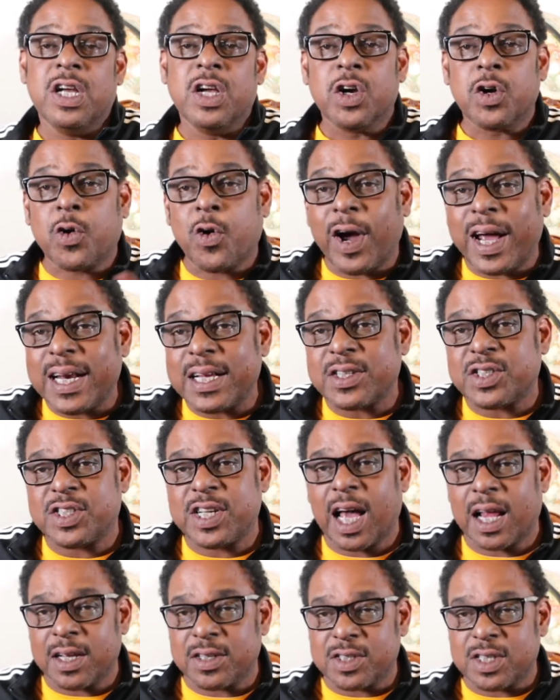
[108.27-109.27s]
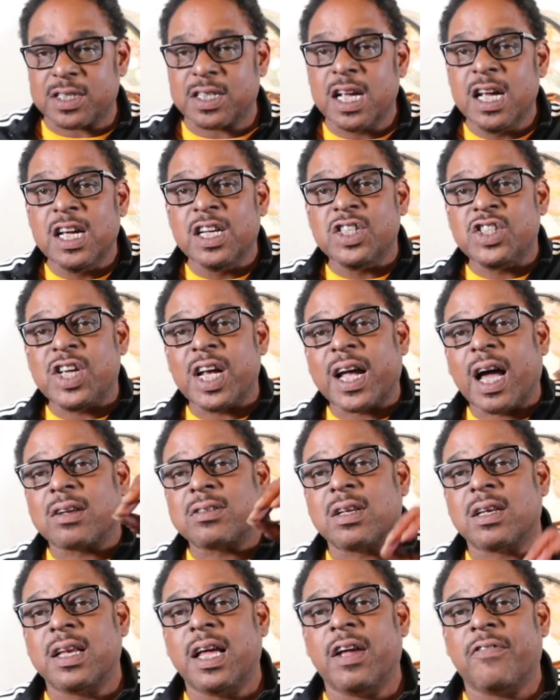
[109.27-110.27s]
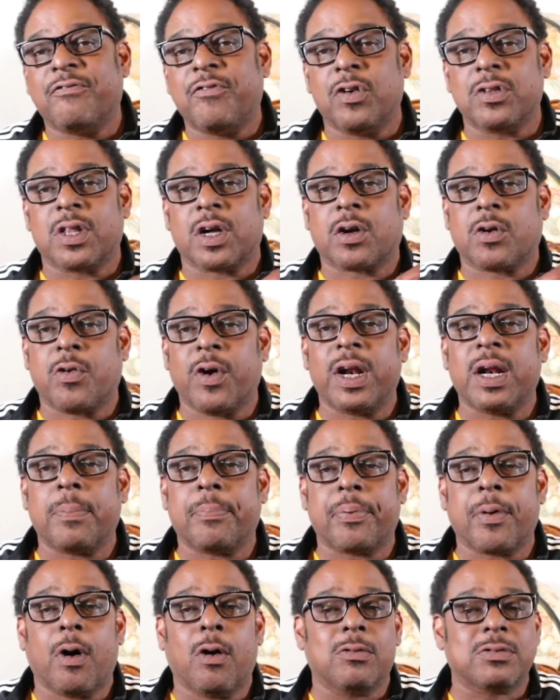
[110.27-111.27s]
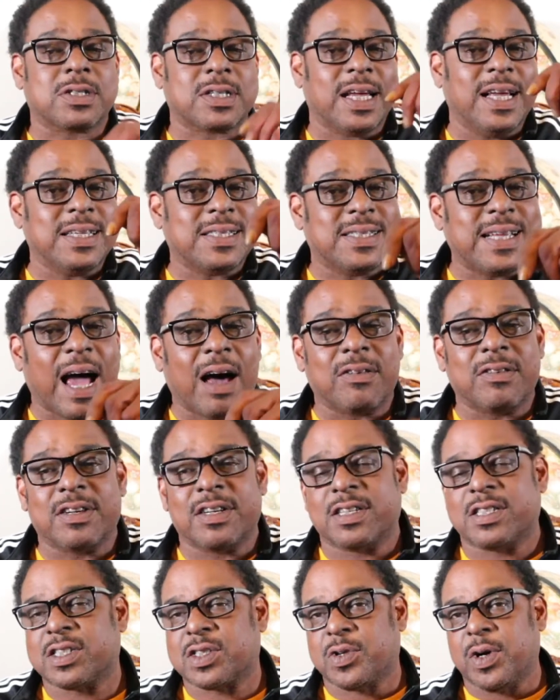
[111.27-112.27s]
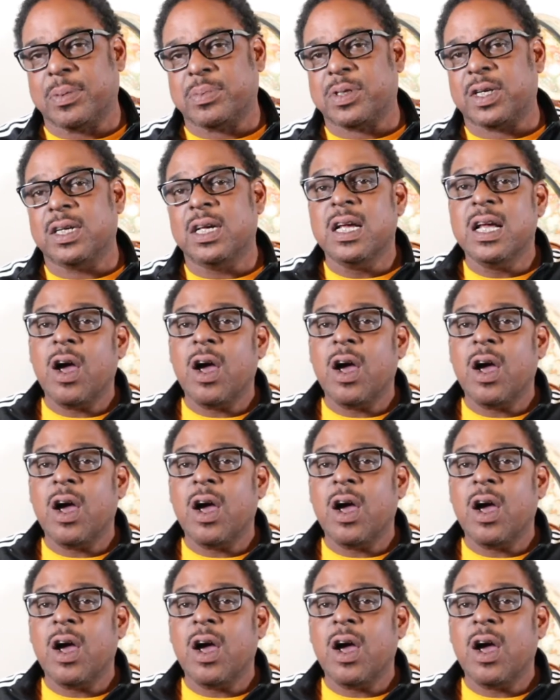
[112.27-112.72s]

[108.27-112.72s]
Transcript: credit challenges, check out the link for the Credit Pros. It's down in the description.